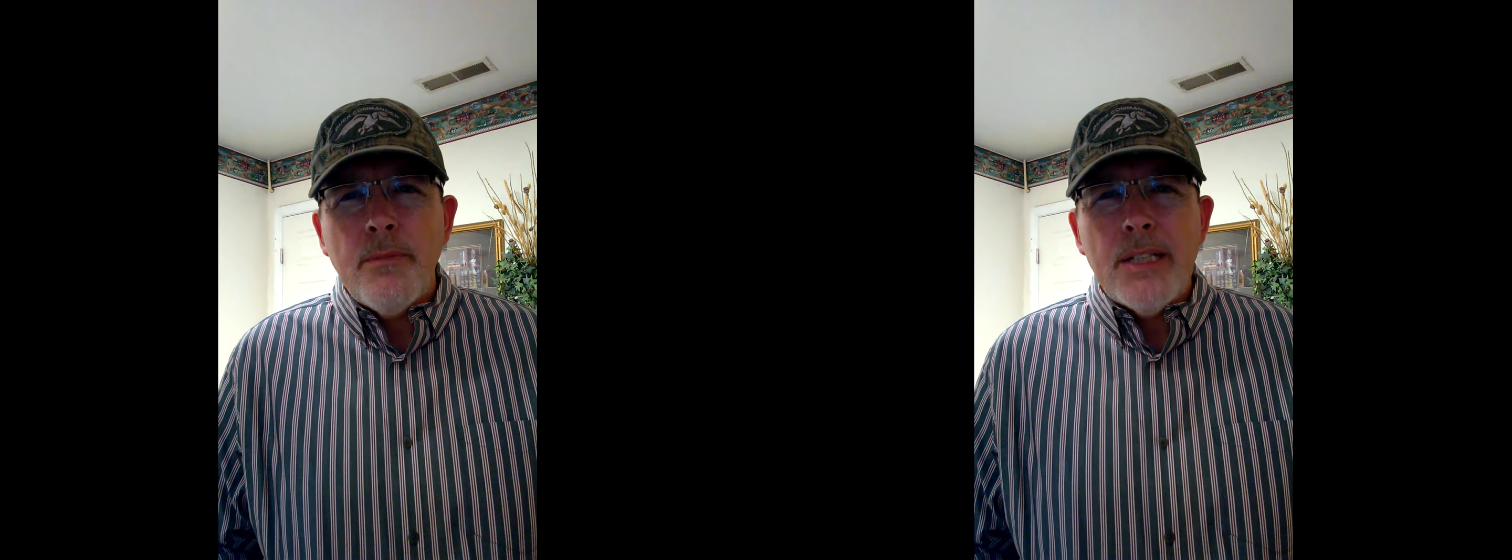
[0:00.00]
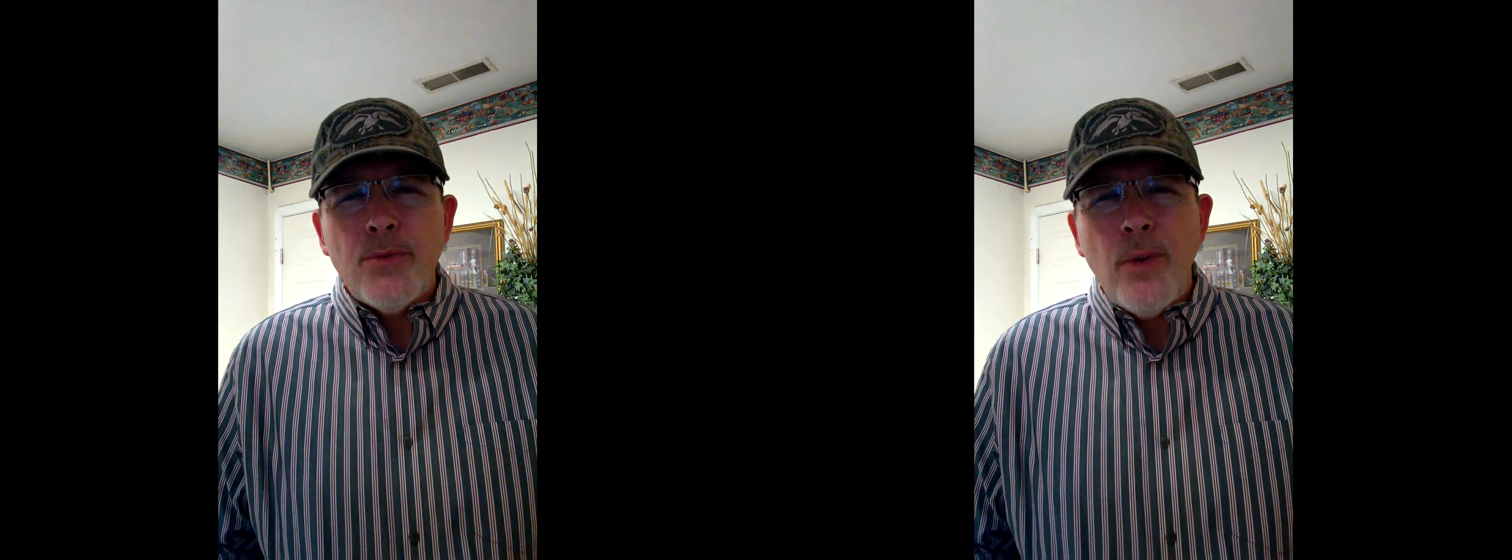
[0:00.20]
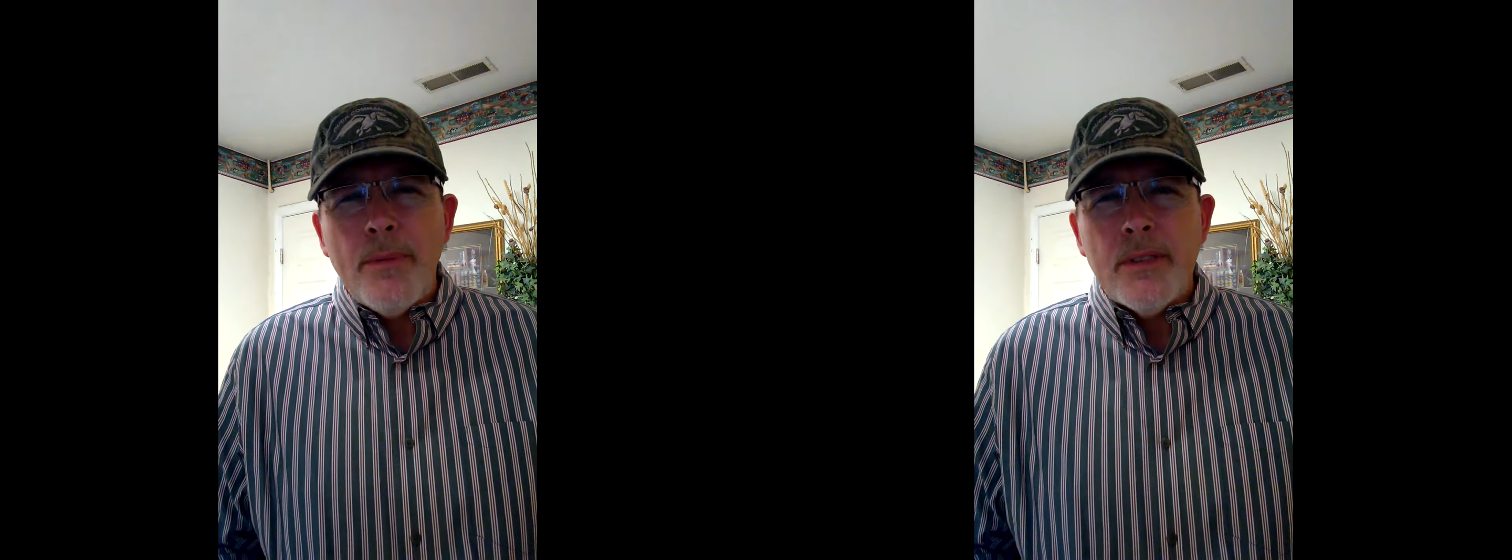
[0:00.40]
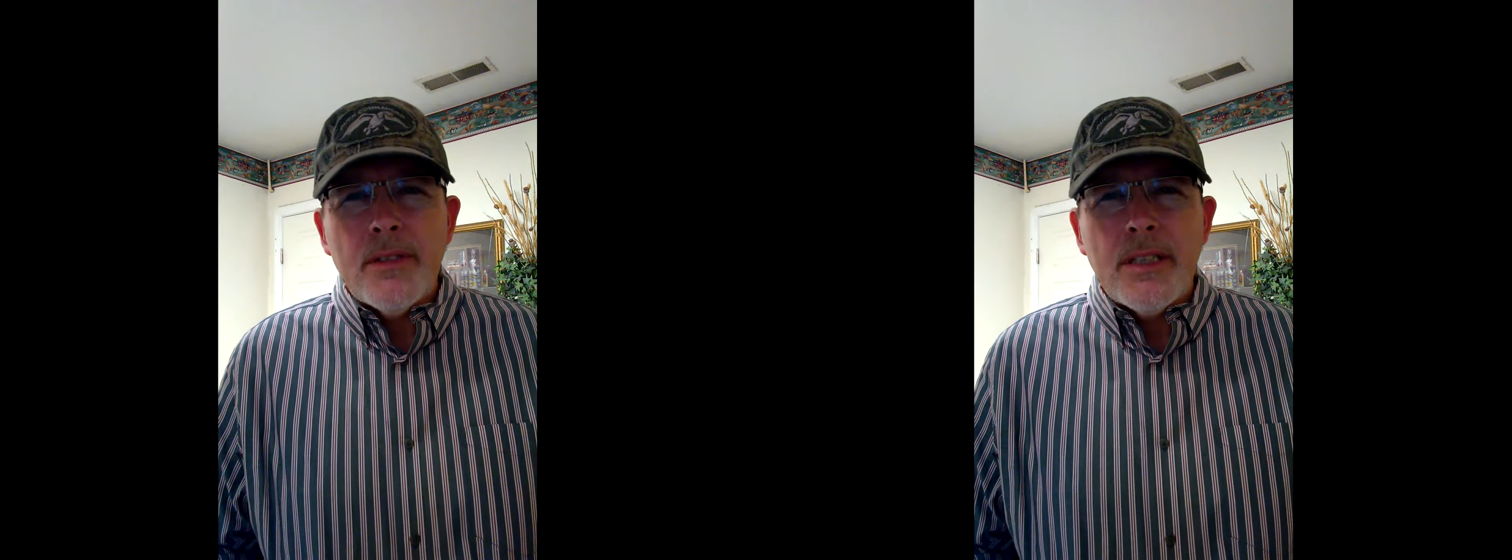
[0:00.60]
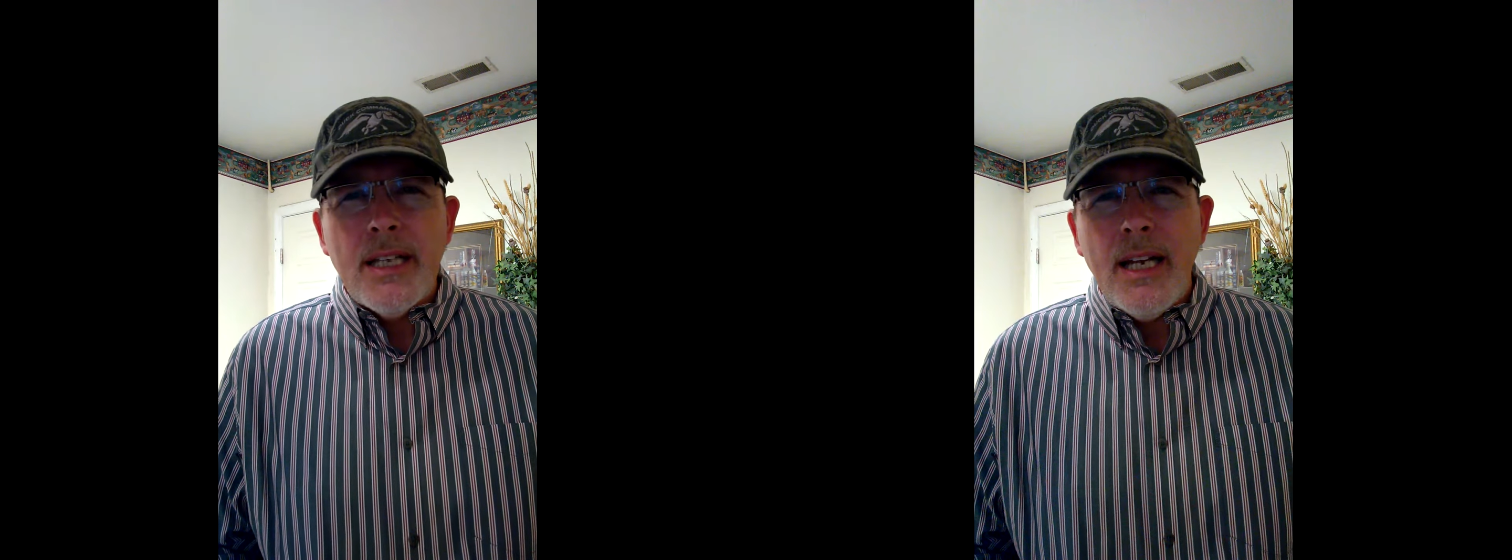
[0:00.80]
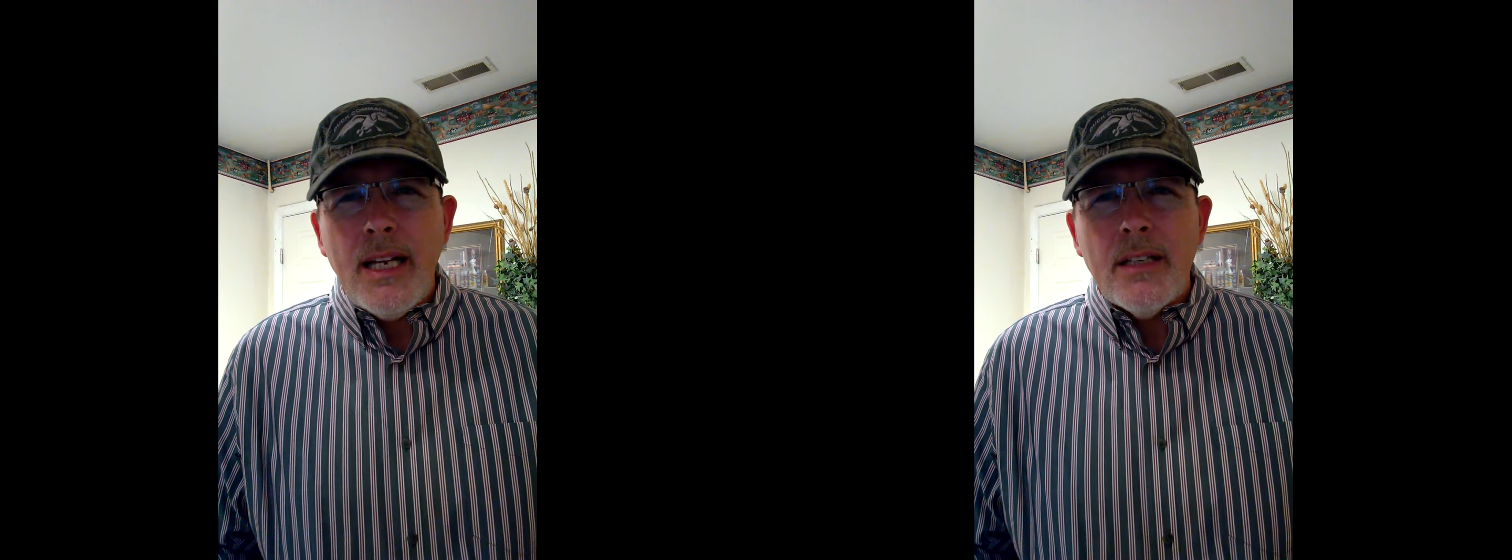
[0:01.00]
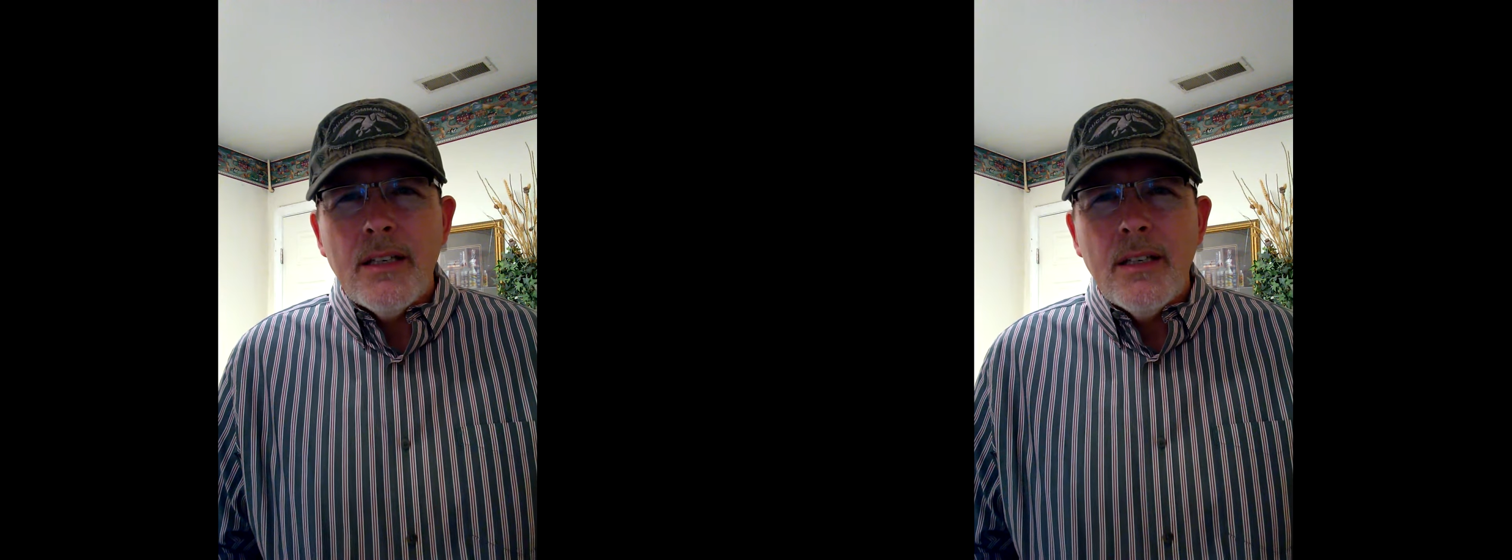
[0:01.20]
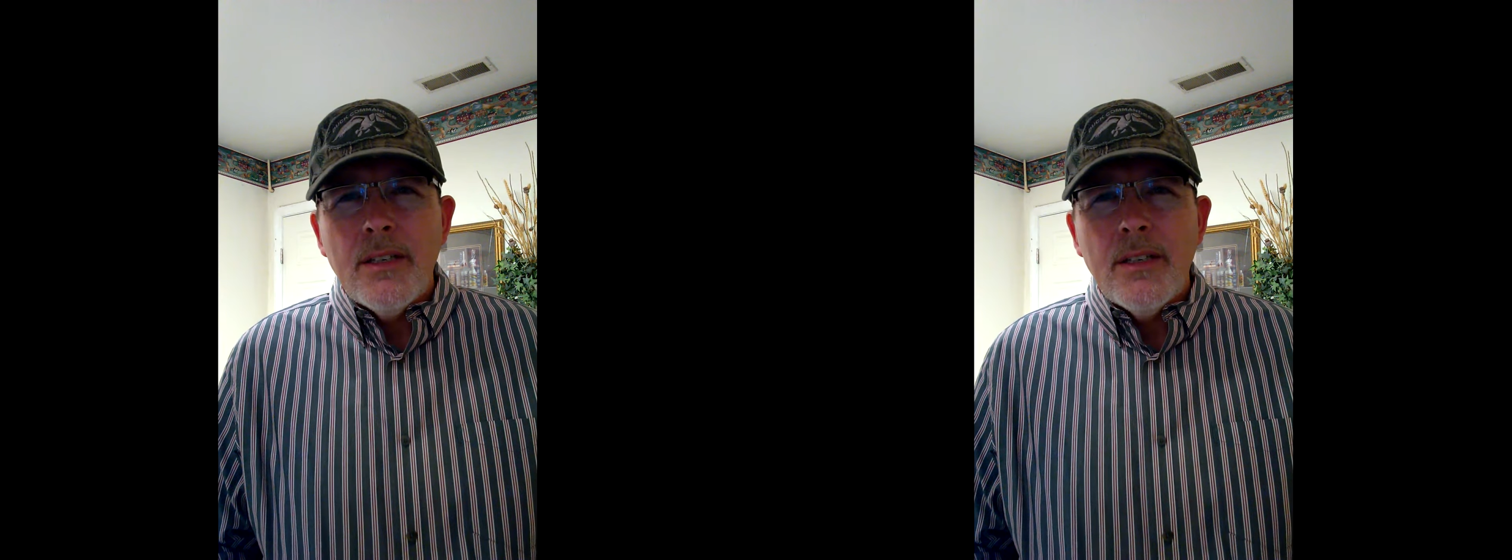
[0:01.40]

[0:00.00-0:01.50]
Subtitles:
best weapon of the day